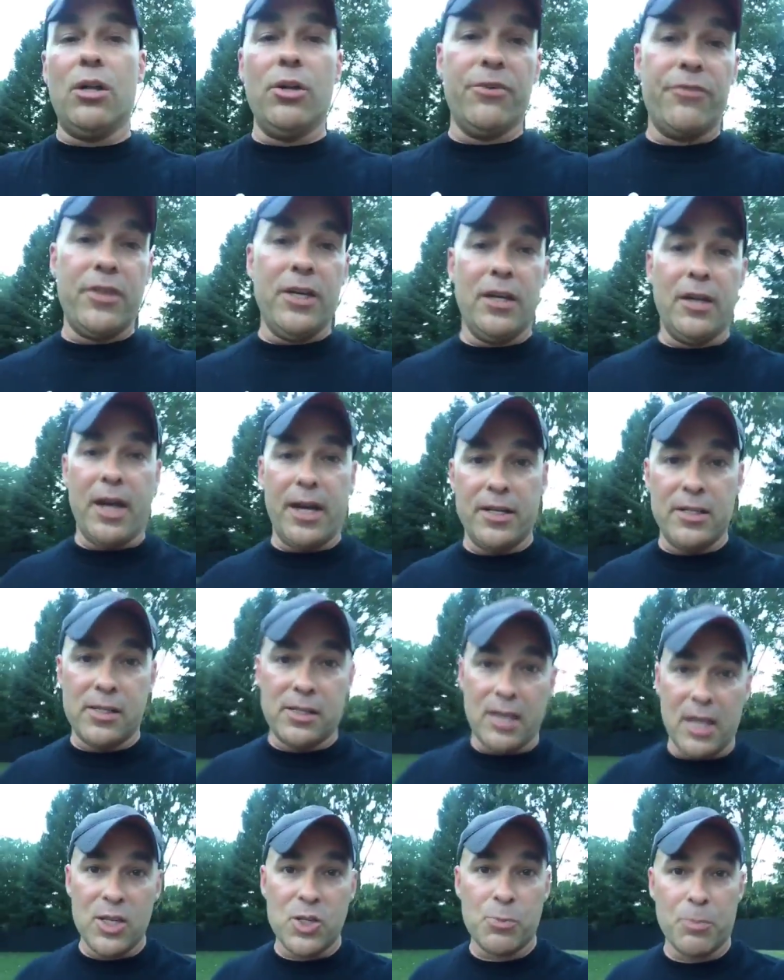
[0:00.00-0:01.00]
all over the United
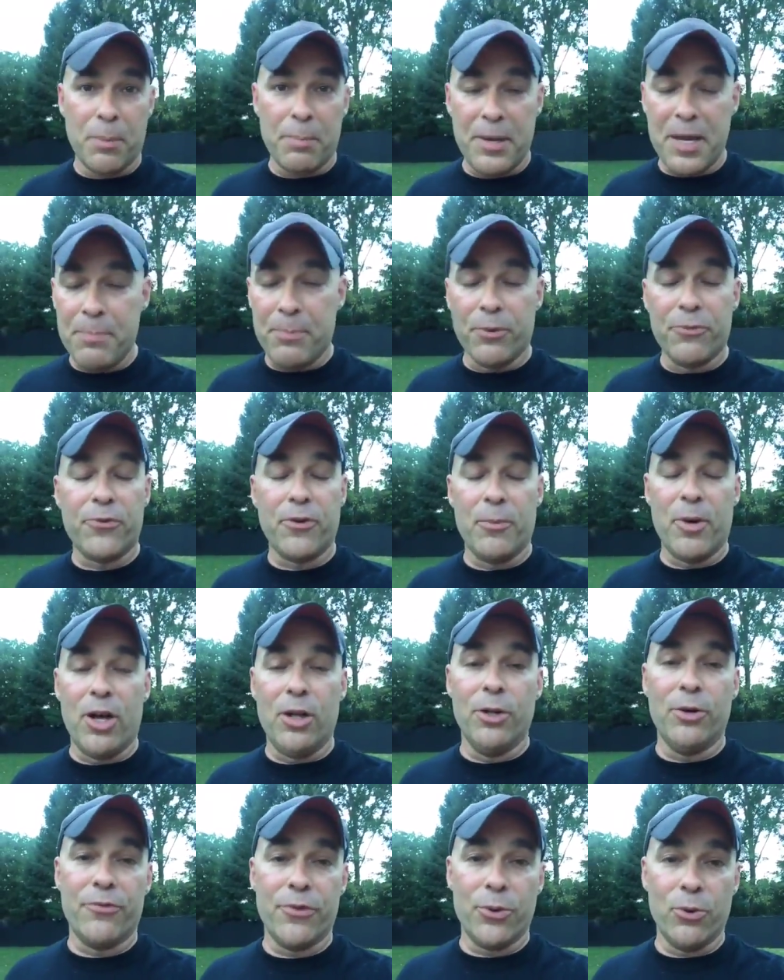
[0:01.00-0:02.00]
States, but people from
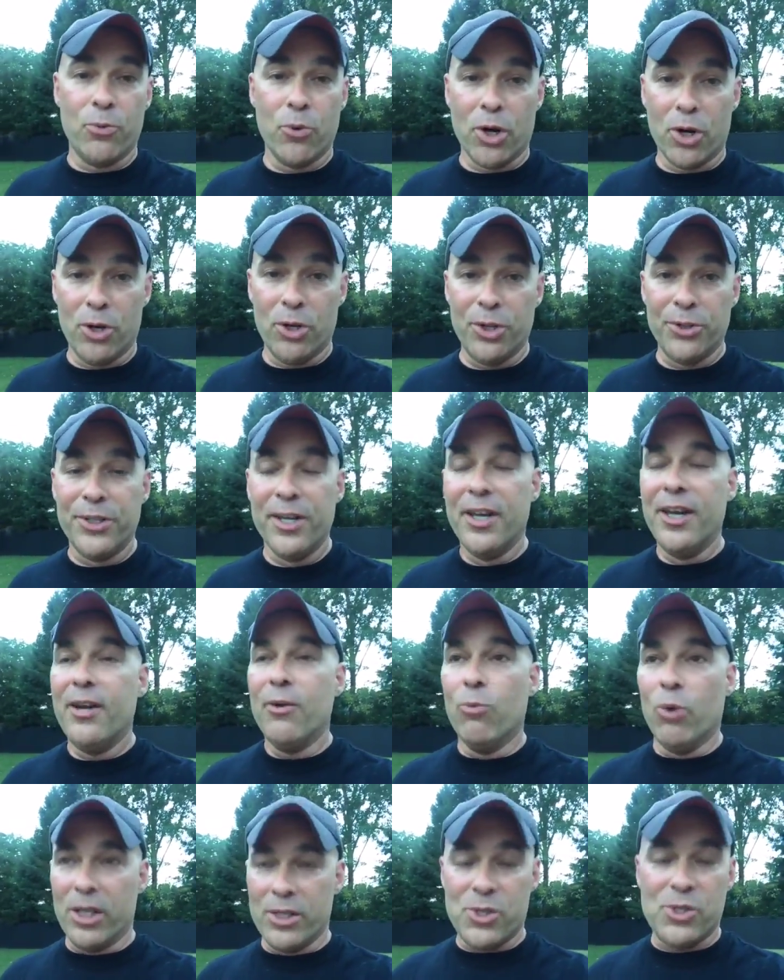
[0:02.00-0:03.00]
all over the world
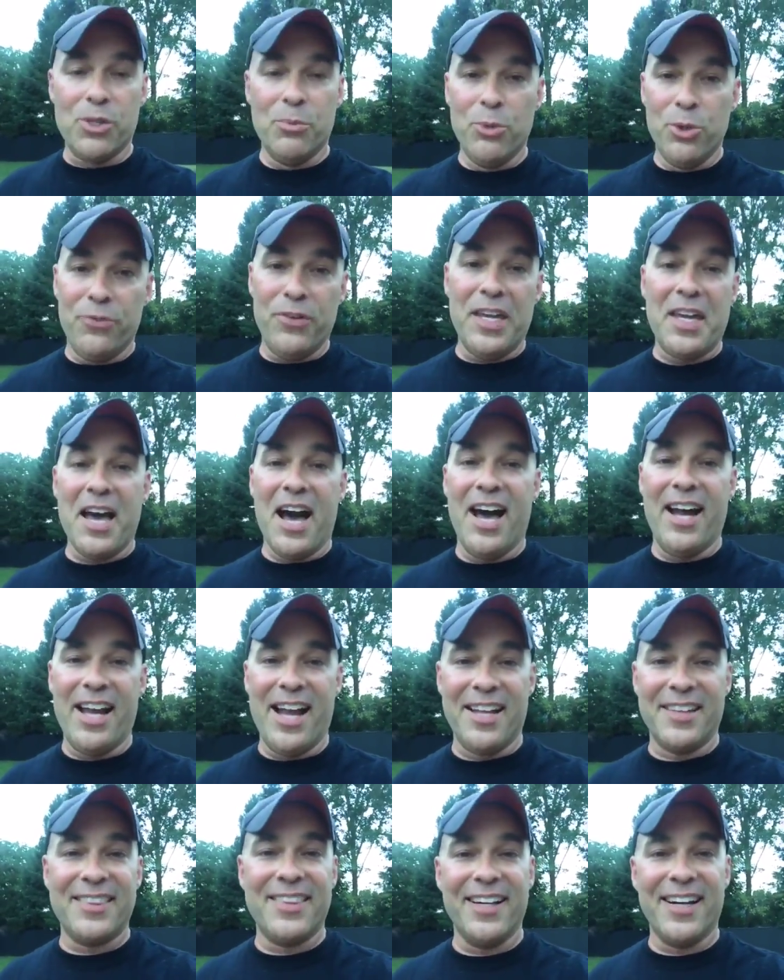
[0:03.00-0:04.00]
once the movie got
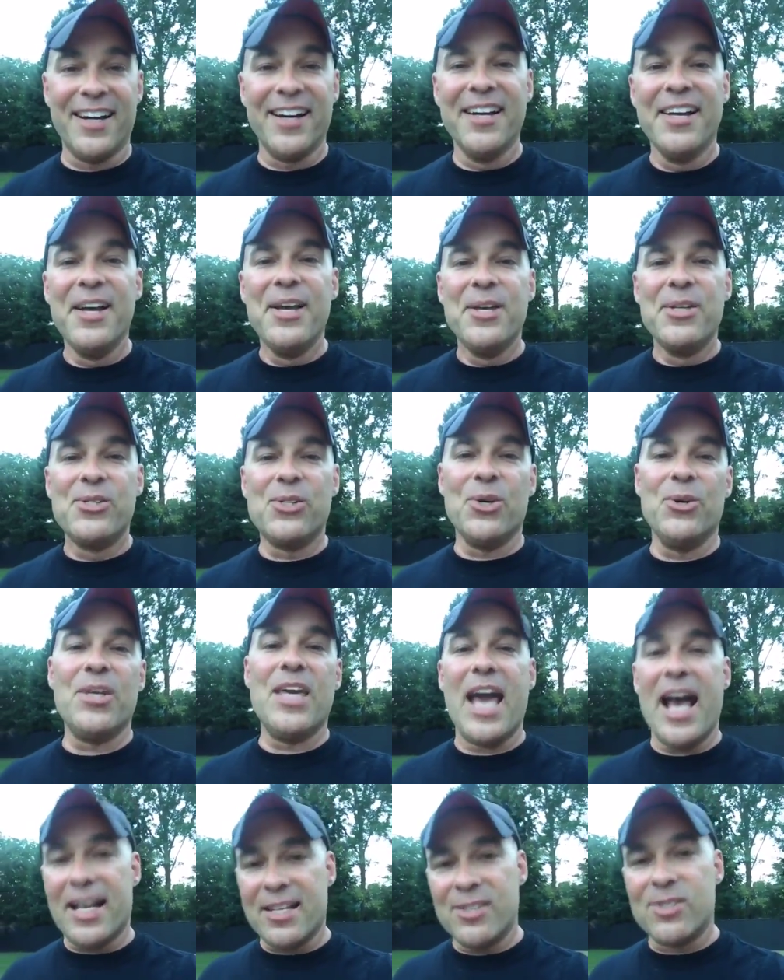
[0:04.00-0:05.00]
out there. So
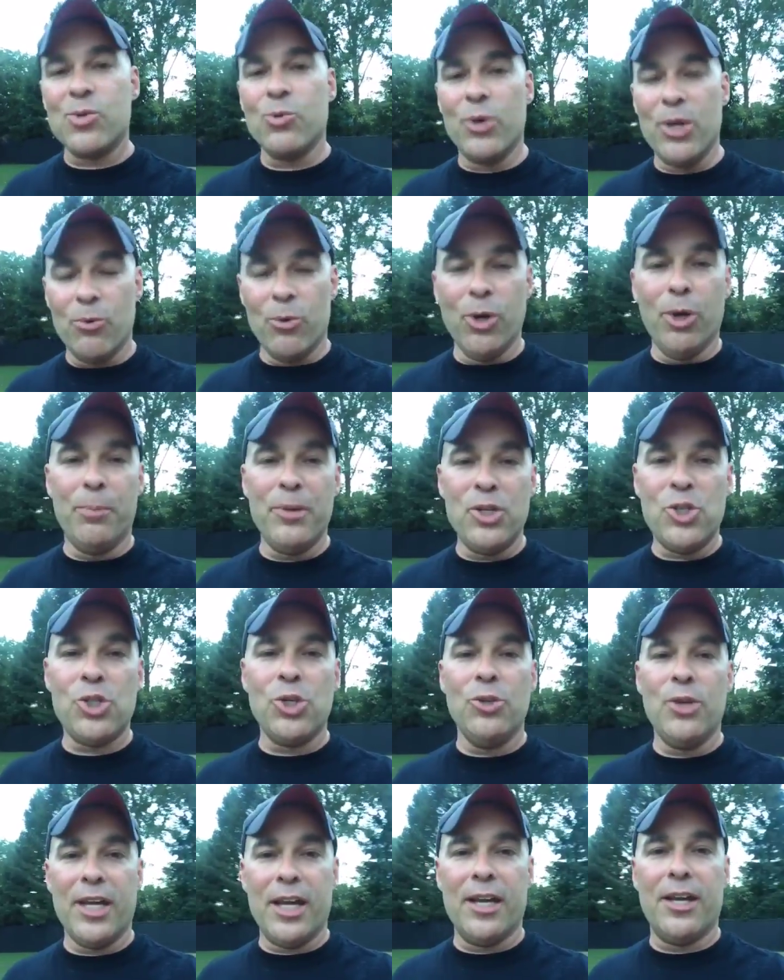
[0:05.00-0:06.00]
yes, we will be
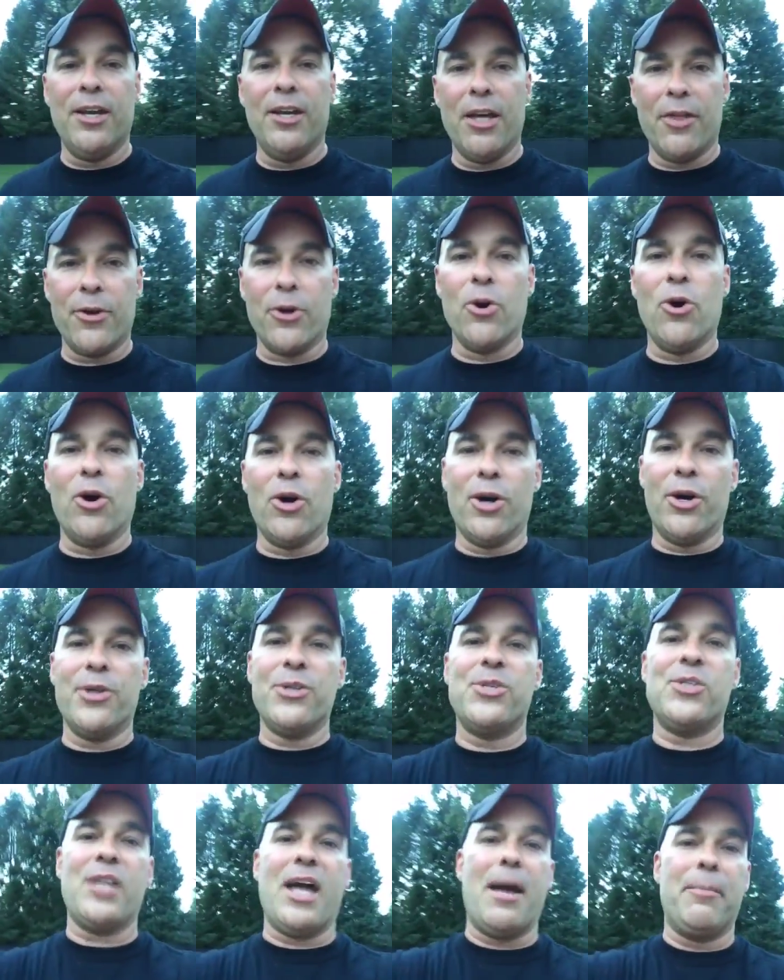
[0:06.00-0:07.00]
shooting at another horror
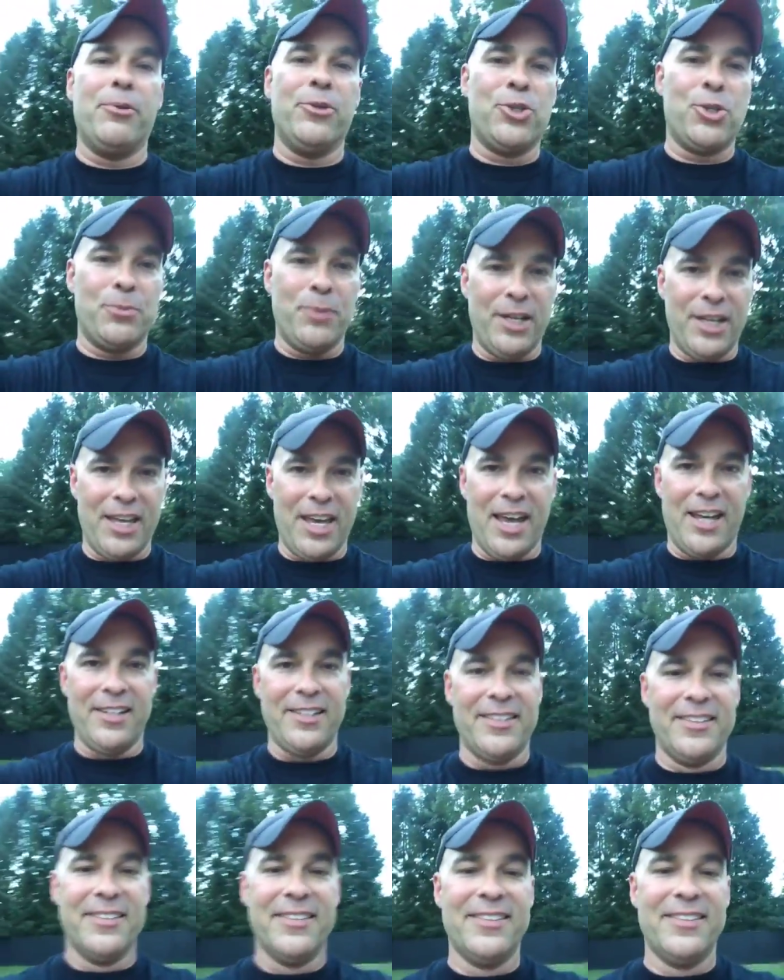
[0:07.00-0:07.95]
establishment again.